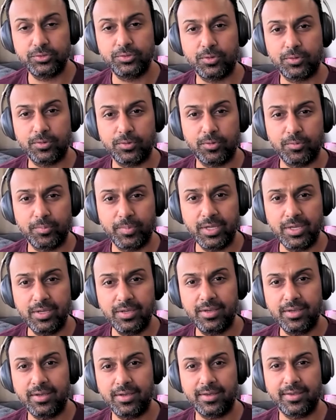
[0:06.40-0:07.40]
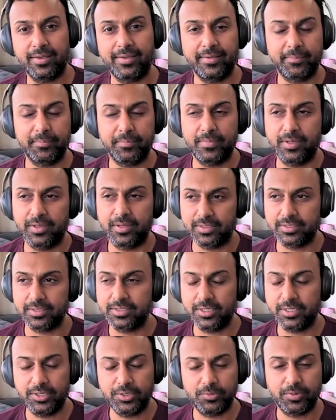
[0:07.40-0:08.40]
don't know me, I am the
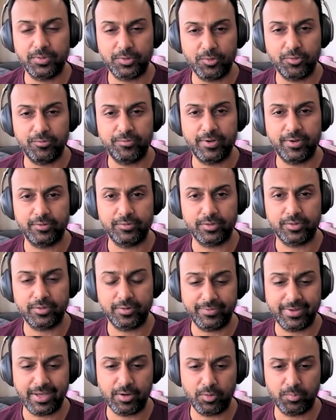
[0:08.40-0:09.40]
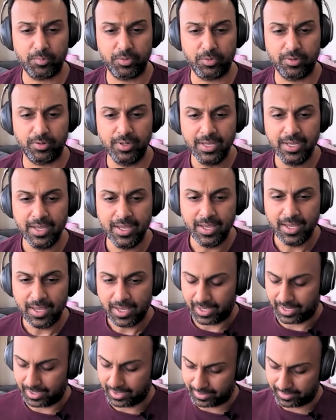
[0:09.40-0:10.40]
CEO and co-founder of Countable.
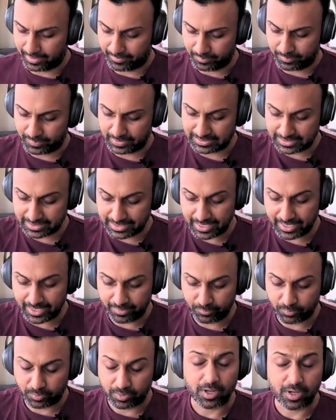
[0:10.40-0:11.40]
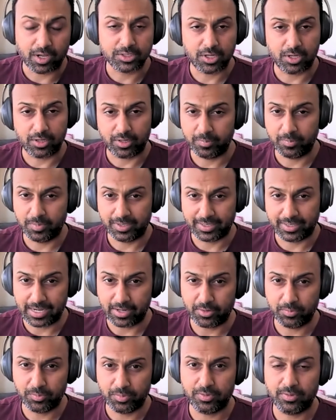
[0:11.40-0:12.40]
But today, we're not talking about
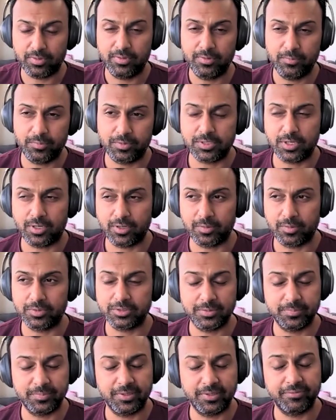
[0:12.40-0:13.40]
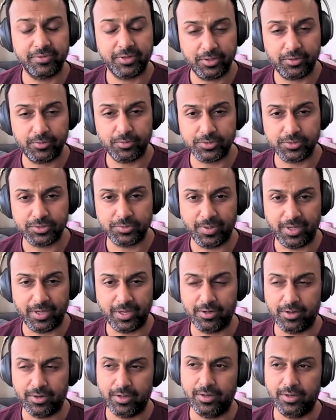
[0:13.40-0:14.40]
Countable. We're talking about something very close to my
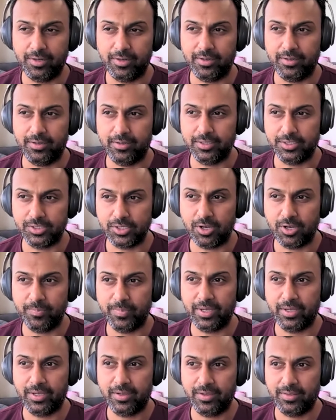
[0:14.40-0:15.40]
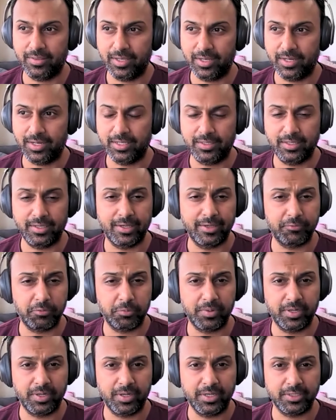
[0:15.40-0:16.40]
heart, a topic that I think
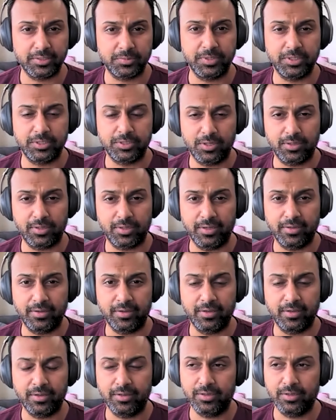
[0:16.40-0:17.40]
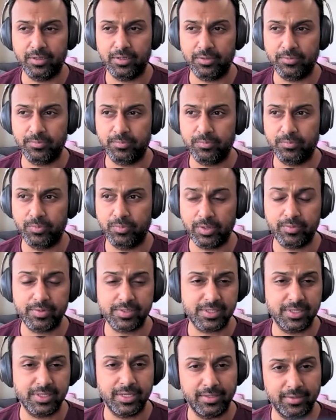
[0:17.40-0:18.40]
everybody has been talking
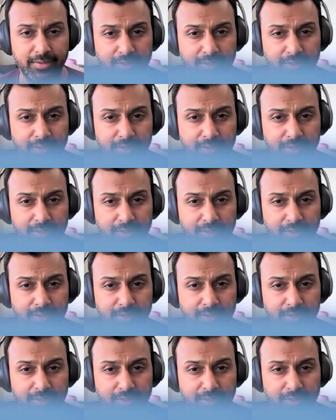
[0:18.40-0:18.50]
rigorously in the